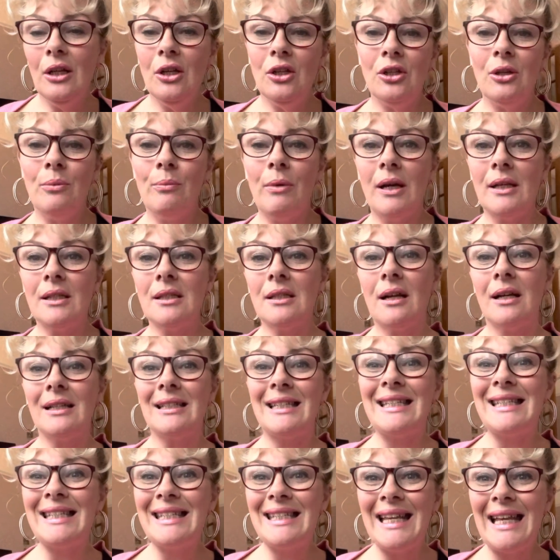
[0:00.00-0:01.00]
You might start
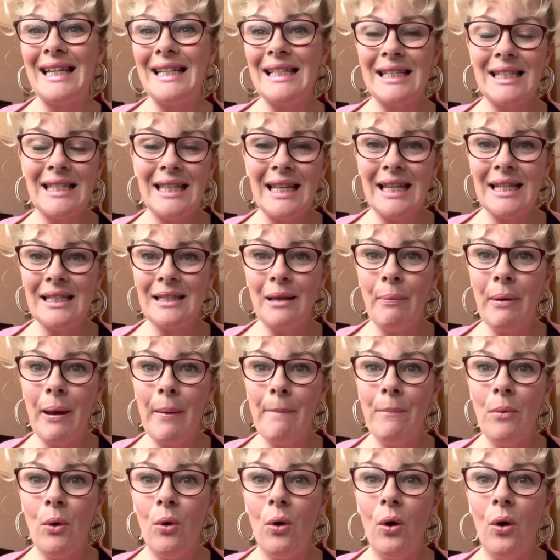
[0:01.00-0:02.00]
to sense things a
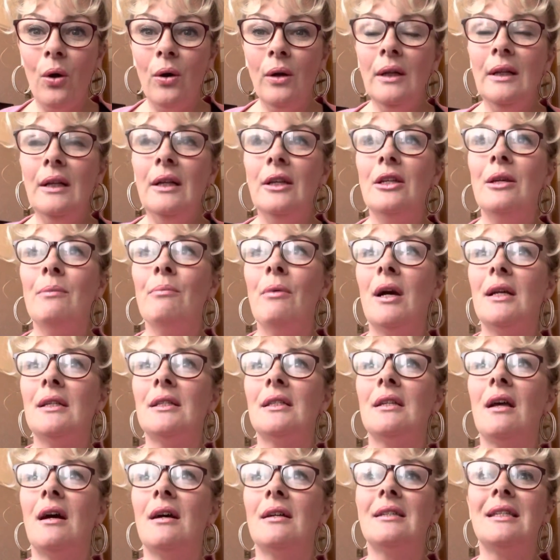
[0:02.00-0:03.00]
bit more. You might
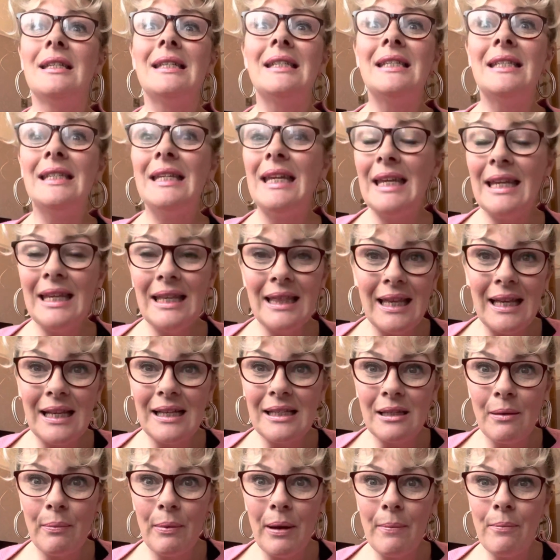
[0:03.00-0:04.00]
start to see
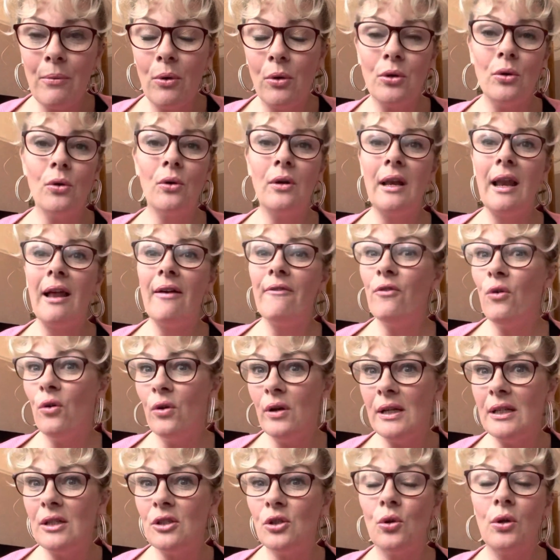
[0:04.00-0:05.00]
things a bit more. Your
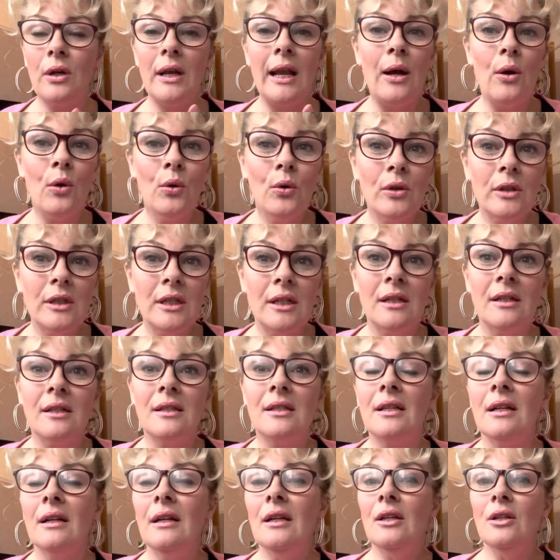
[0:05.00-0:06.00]
clairvoyance, your
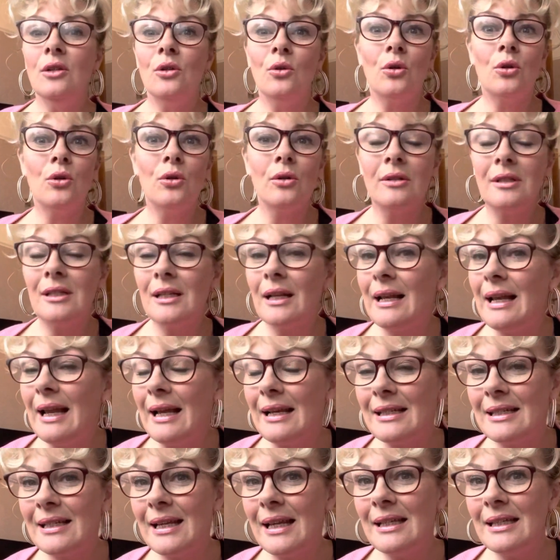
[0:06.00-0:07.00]
clairaudience, your
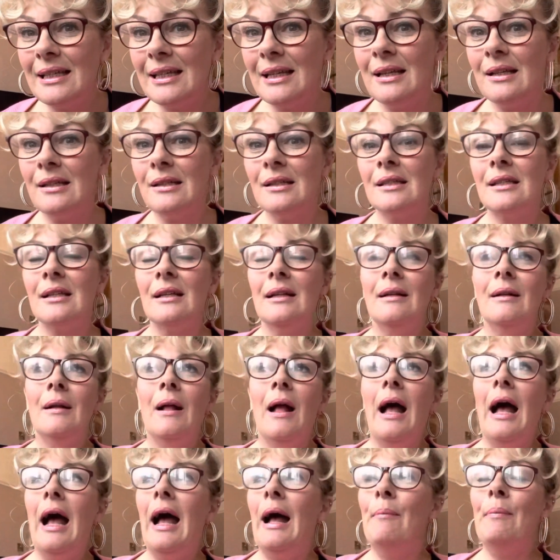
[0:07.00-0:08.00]
clairsentience.
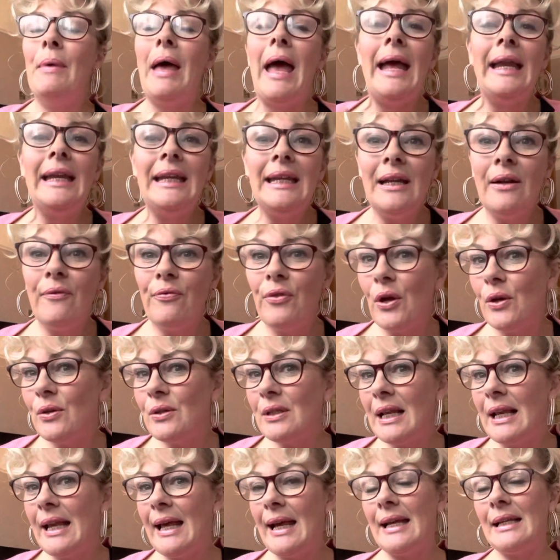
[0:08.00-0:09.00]
Any of those
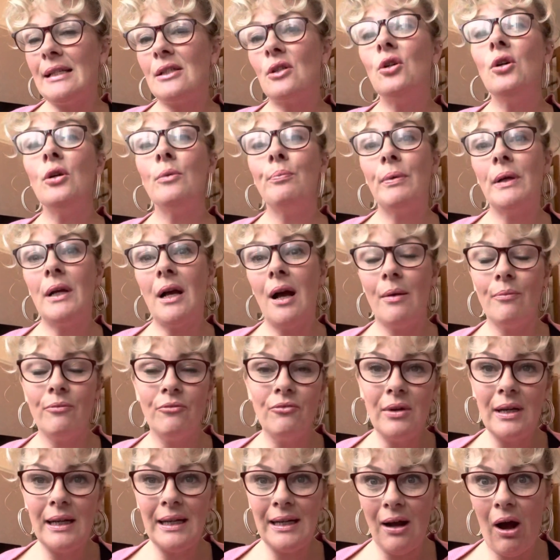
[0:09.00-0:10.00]
clairs could become
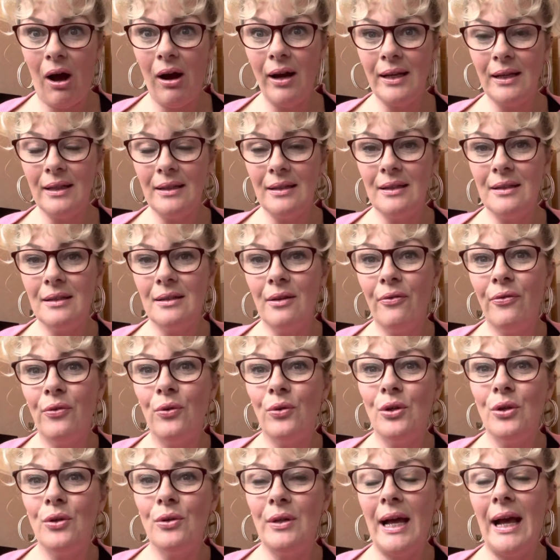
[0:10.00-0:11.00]
really heightened
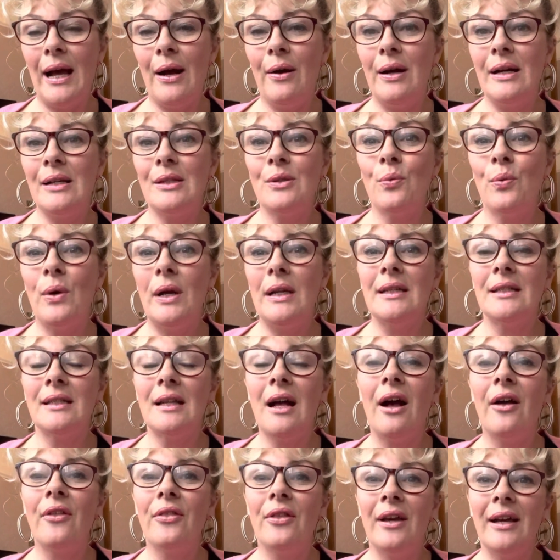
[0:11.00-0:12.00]
for you now, as well as
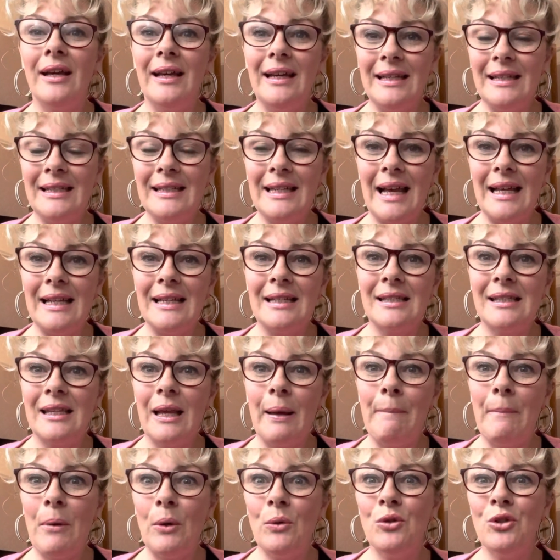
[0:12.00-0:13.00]
other intense
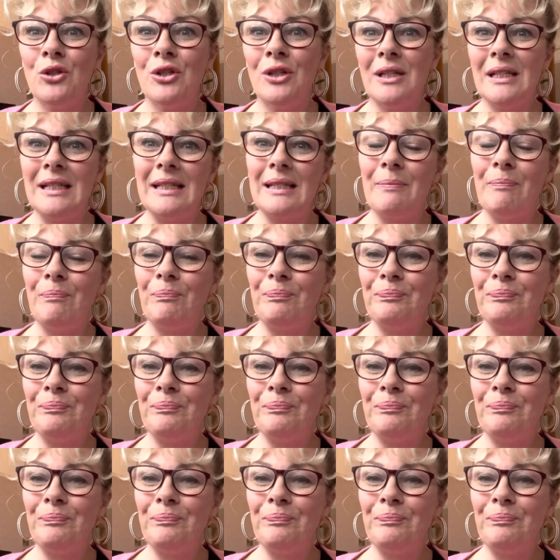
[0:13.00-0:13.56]
emotions.